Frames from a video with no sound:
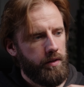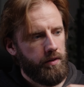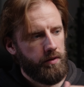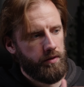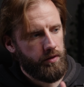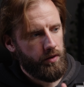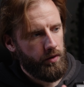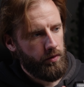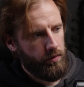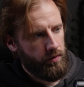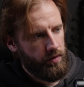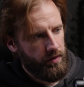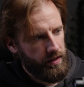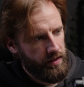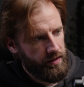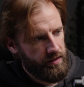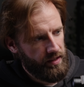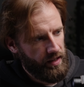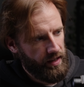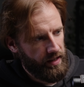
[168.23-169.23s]
So
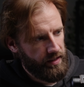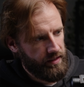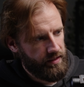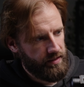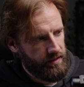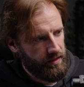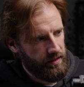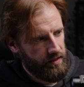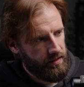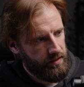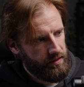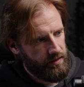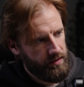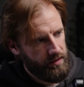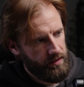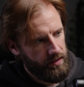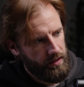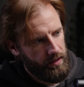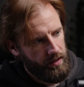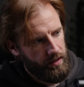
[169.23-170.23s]
this axis,
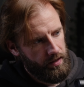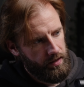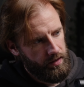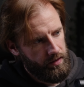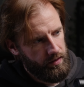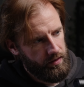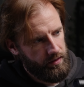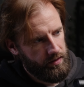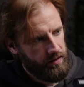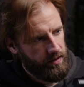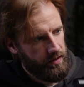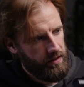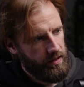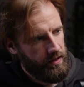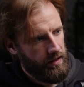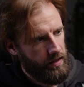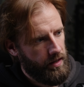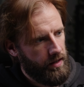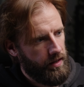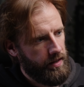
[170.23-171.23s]
you
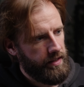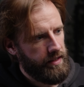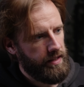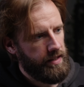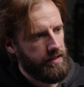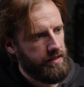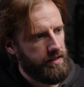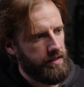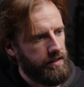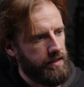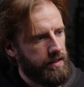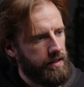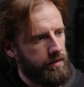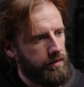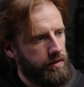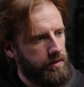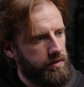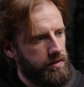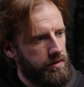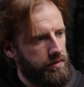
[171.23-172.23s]
see, I need to now,
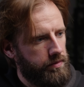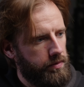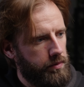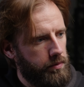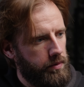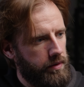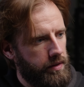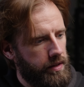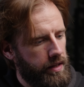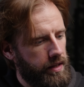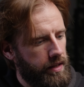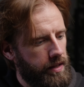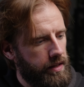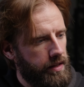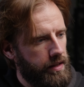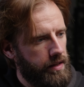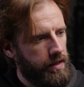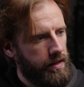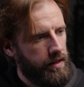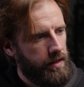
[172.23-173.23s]
because it's fallen
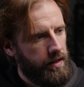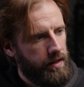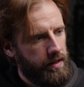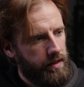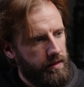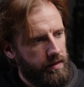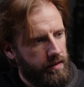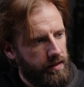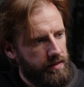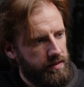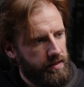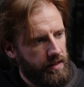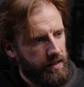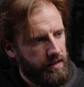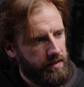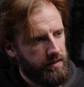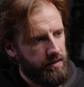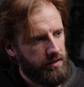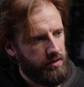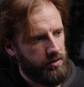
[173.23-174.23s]
here, this
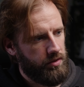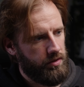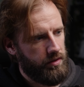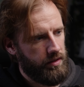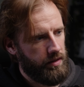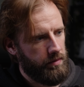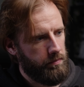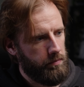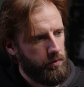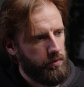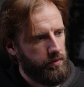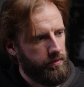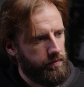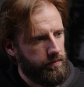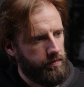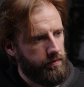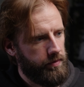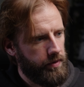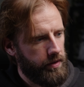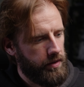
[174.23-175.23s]
axis should now move
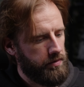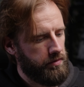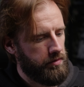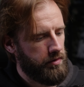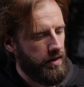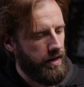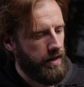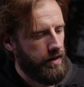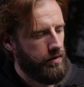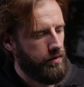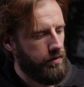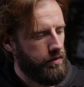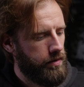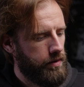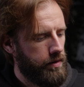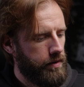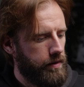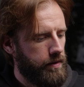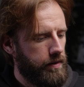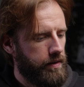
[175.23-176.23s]
further out
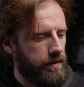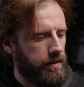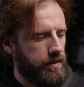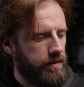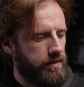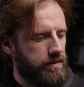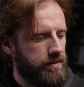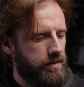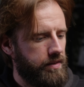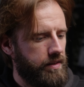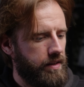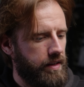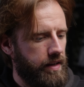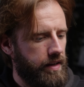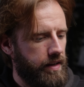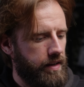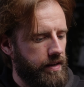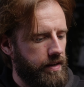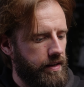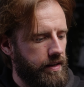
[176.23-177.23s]
so that
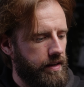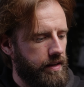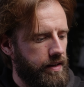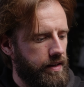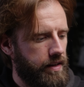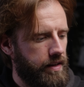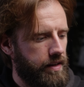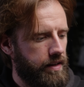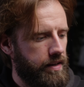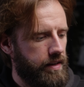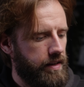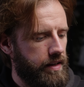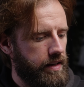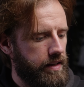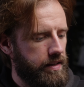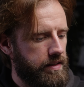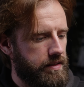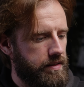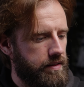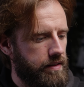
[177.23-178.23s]

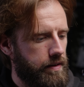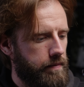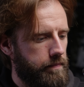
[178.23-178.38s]
it's